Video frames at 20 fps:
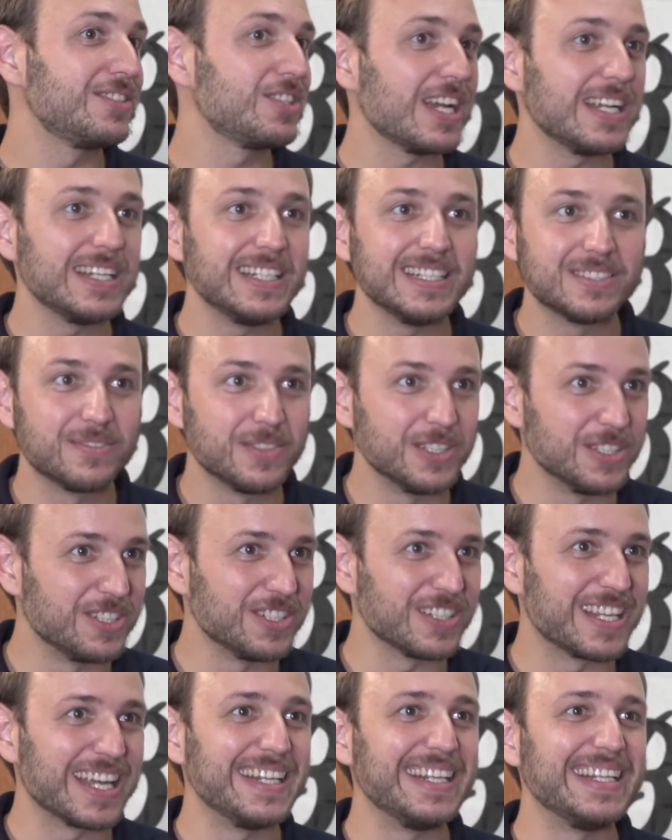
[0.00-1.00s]
Chinese food
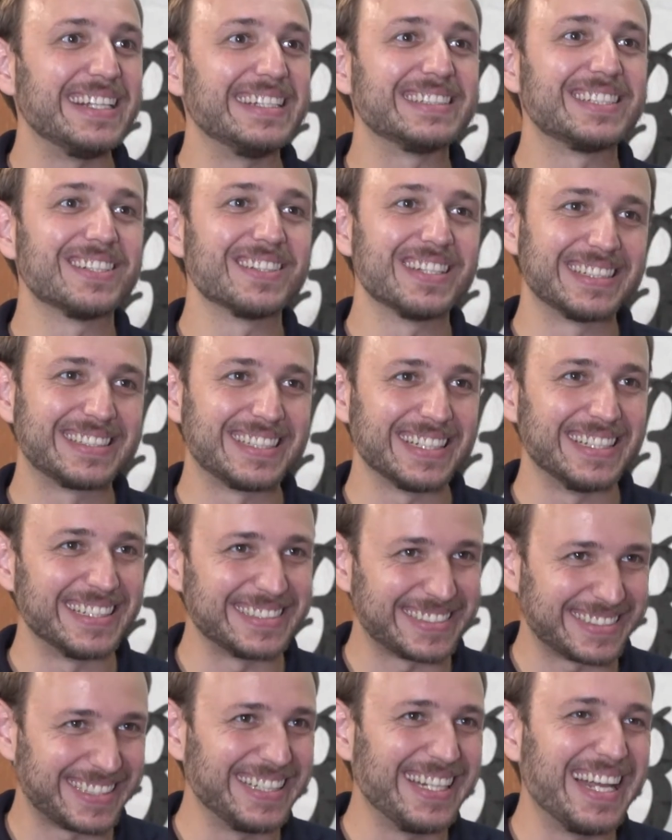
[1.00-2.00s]
you can eat. The so only this two is,
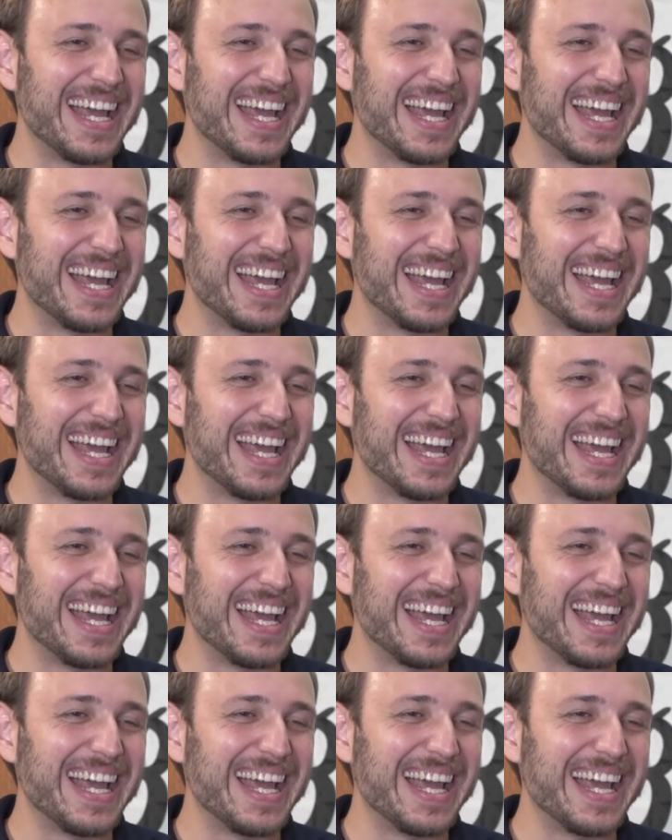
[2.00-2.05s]
things you